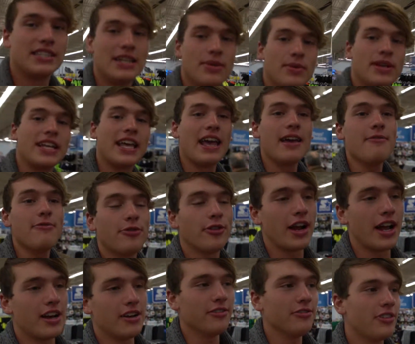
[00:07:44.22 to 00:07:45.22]
see we came
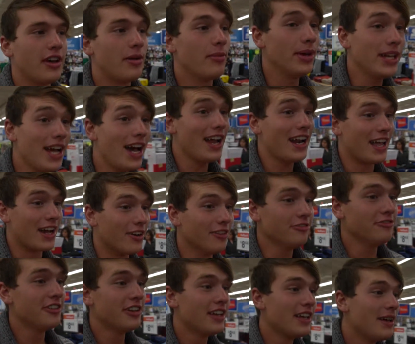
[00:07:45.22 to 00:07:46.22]
for Elf and we got
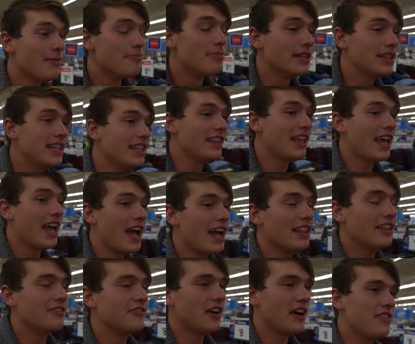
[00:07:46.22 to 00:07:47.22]
Elf, but then they
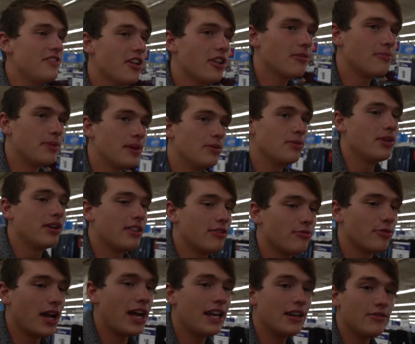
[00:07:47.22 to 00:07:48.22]
had the five dollar bin with
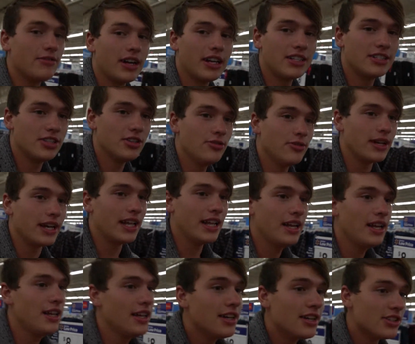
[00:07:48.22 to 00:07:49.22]
Red and Red Two in it,
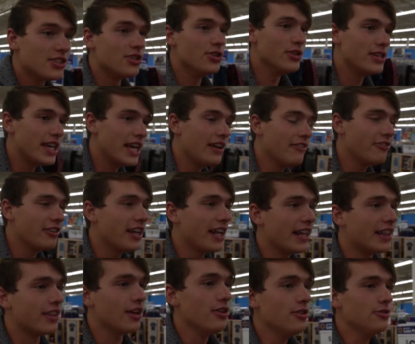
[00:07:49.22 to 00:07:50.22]
so you can't
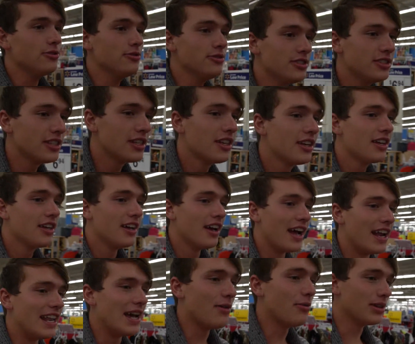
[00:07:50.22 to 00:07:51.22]
forget those.
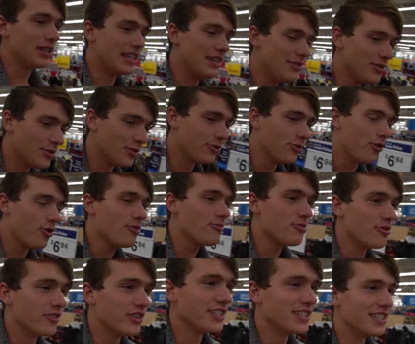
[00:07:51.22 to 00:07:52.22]
And now we're leaving with four
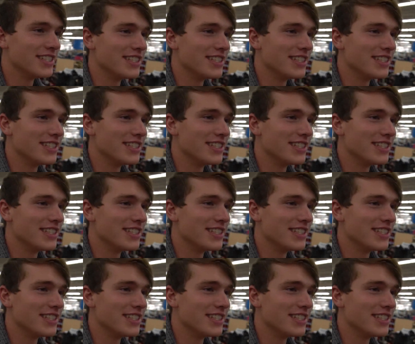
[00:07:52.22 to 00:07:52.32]
movies